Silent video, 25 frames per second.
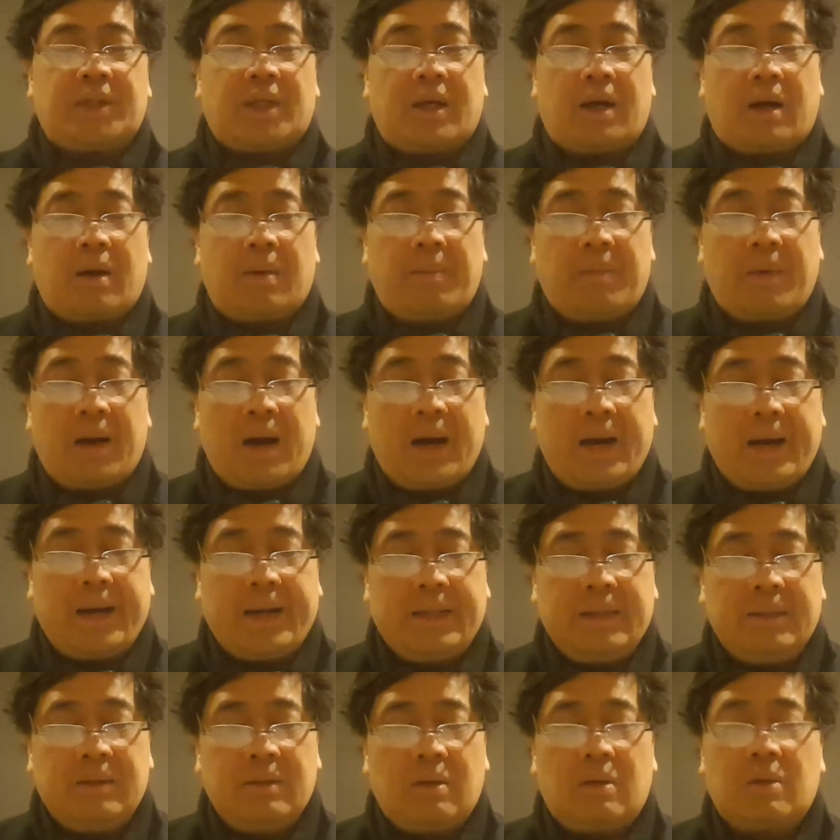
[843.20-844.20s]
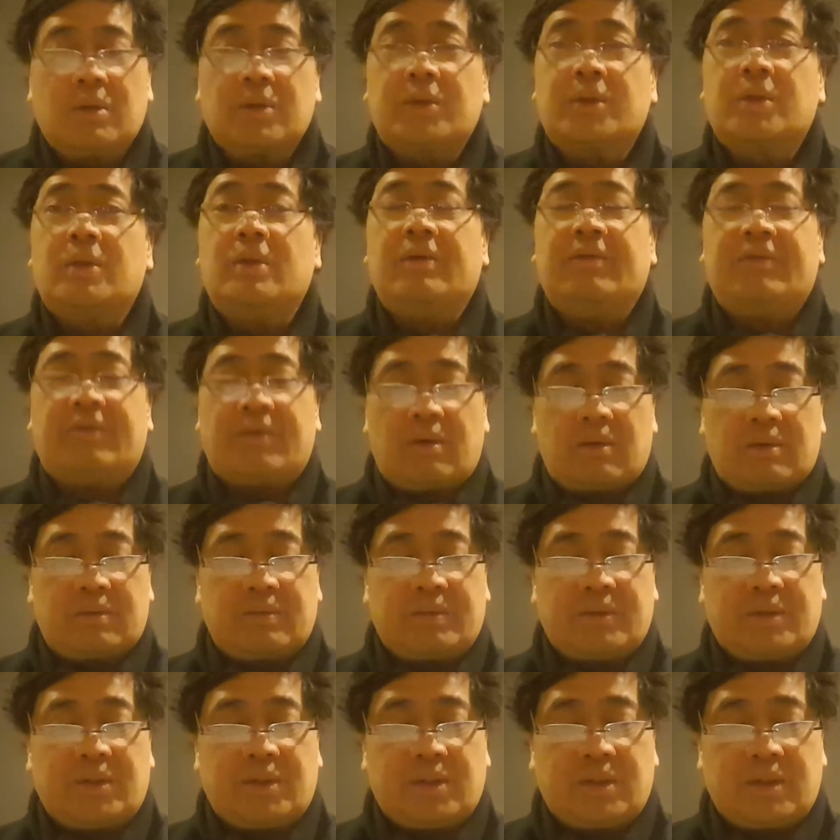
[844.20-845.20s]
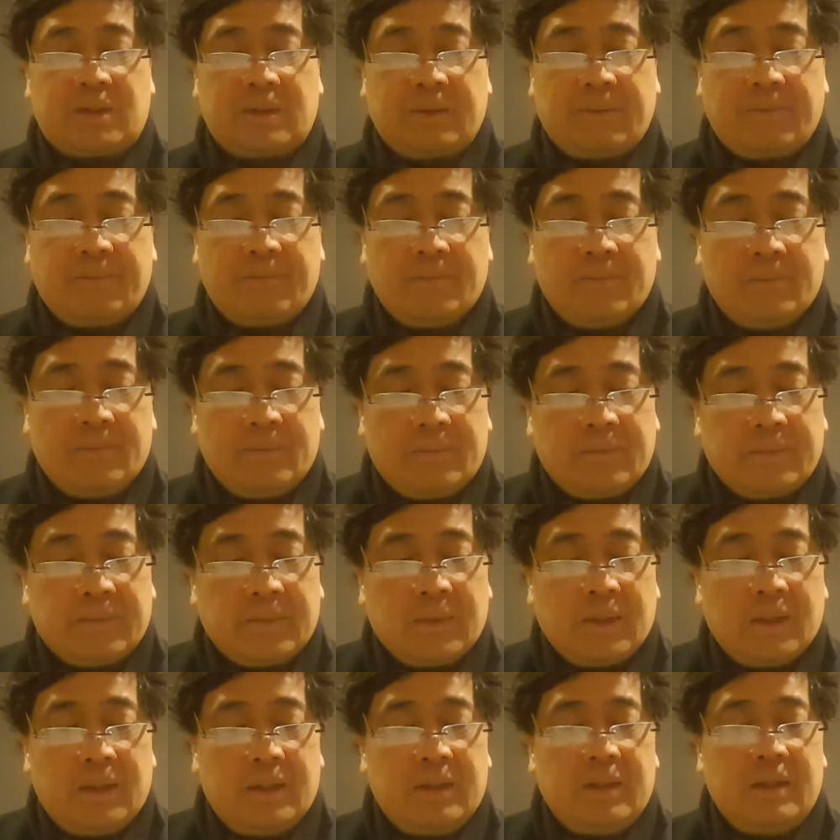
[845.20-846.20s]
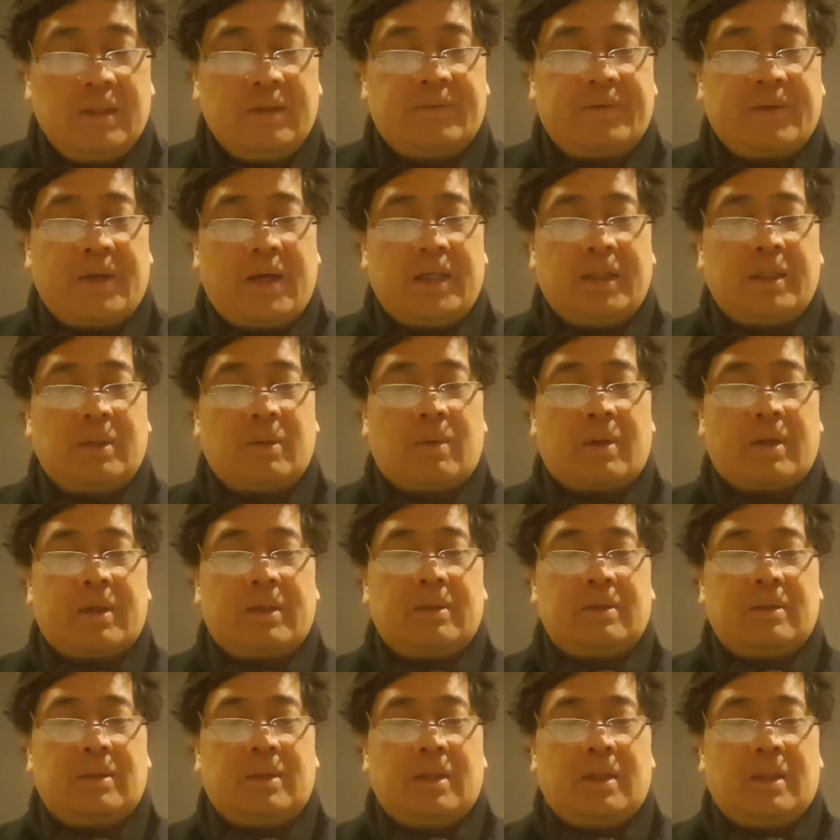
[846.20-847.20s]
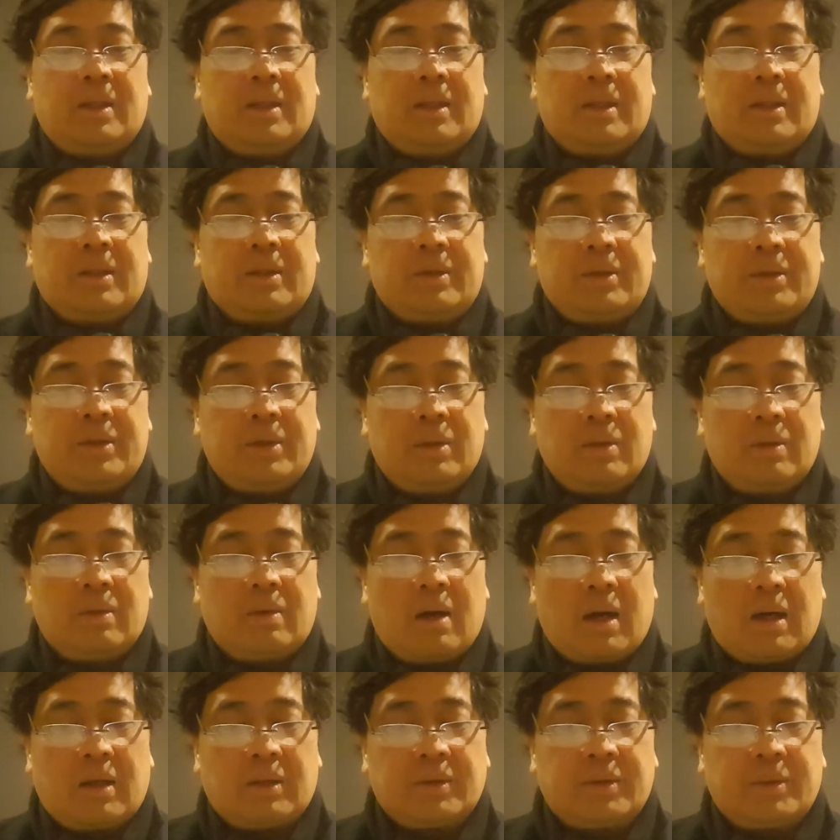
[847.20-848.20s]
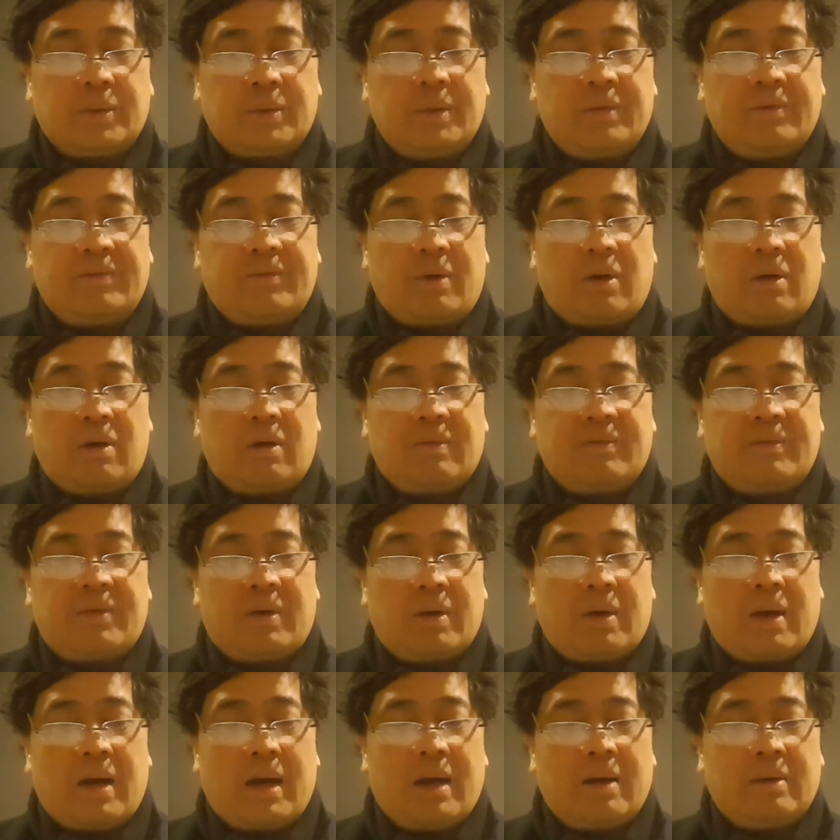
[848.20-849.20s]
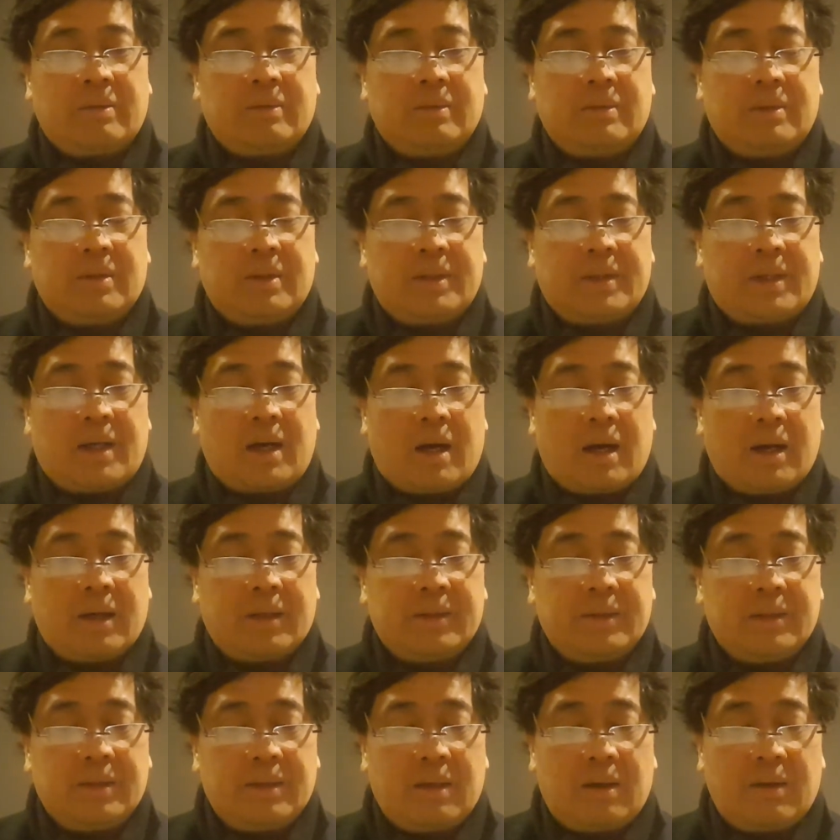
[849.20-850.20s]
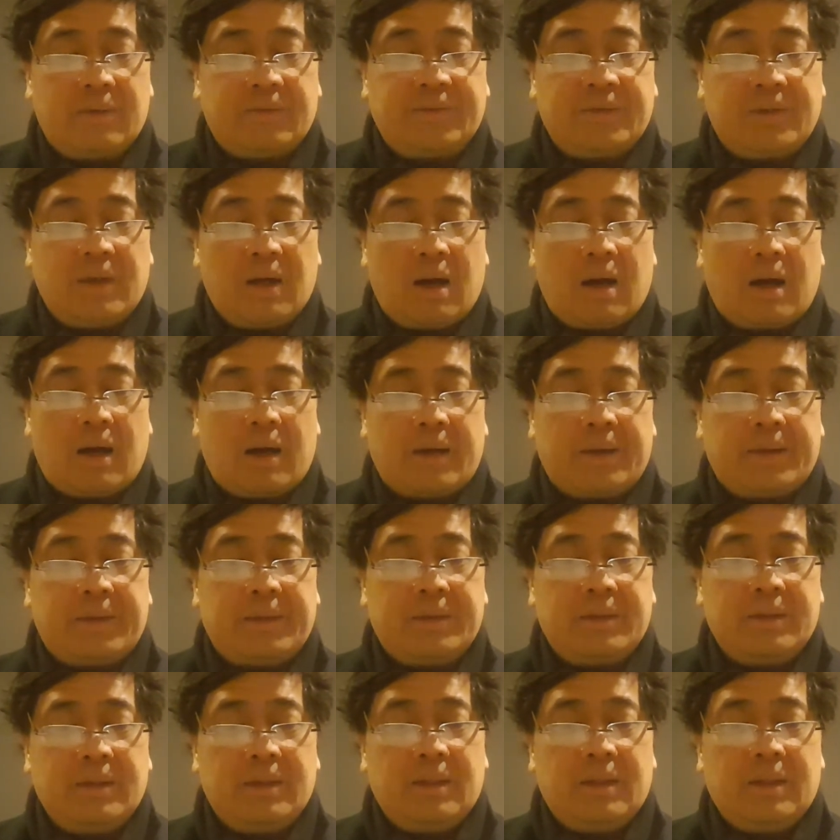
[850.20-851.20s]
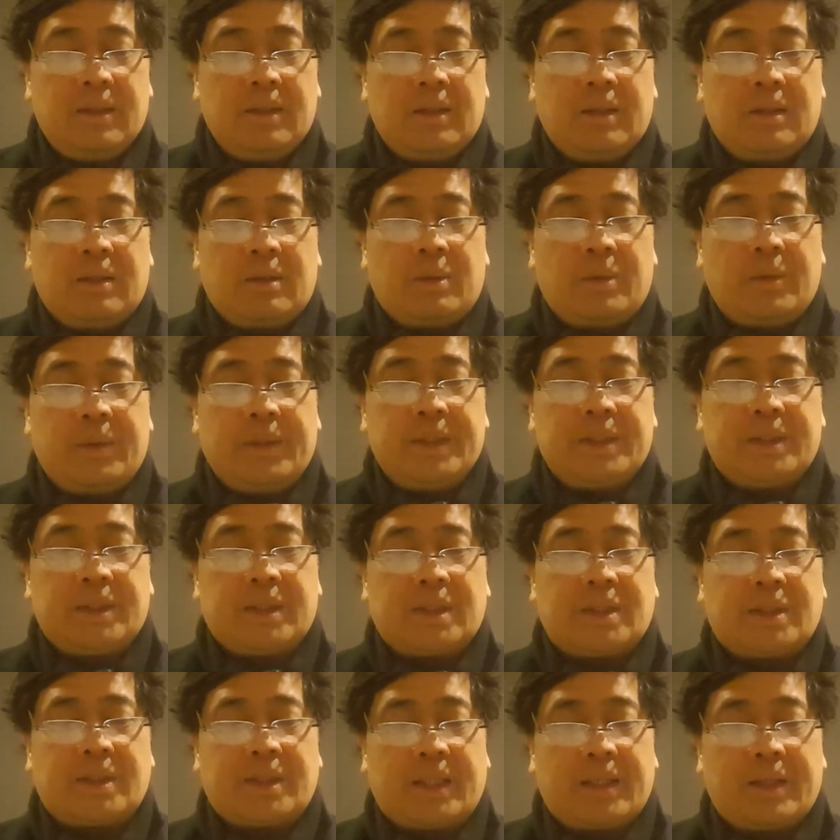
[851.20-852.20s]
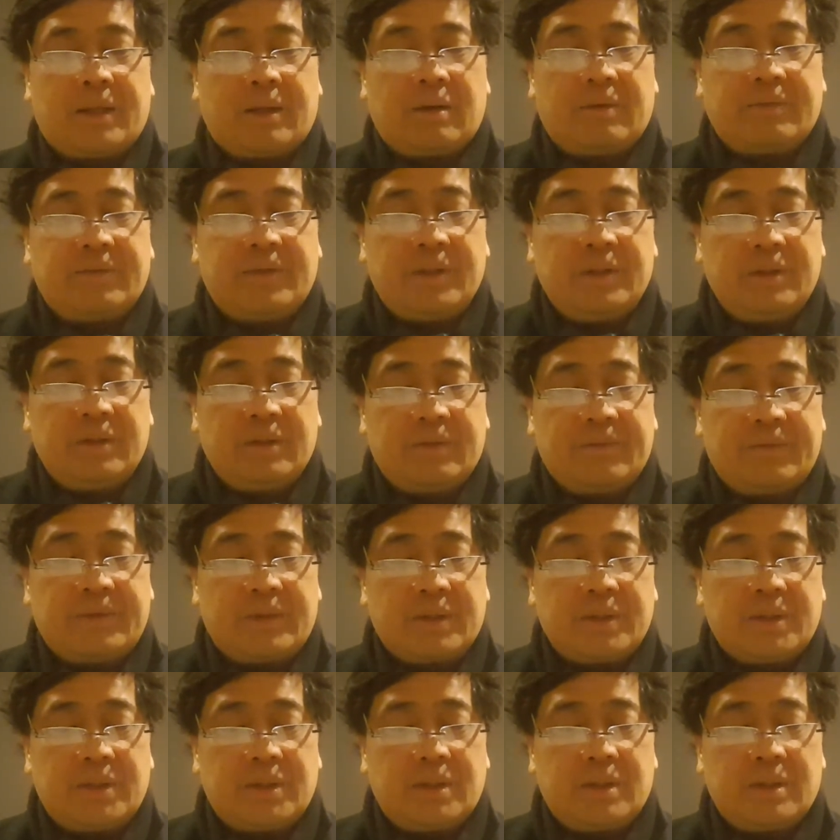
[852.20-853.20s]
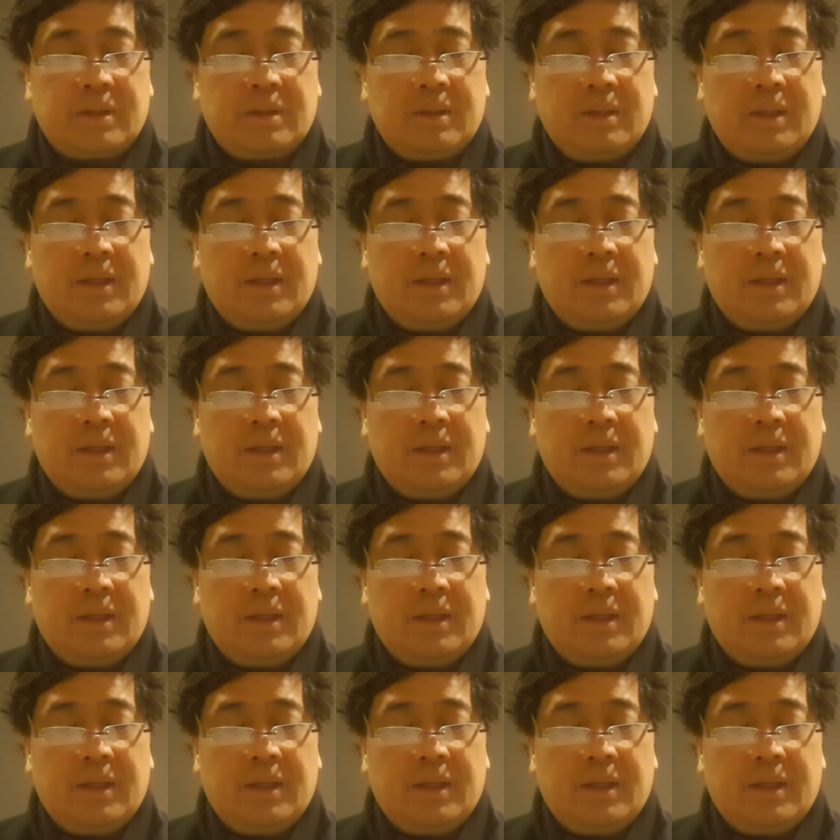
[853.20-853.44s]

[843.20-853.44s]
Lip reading: and our mind also revolves. If anyone knew how to revolve around the heart of God, who is the center of the universe,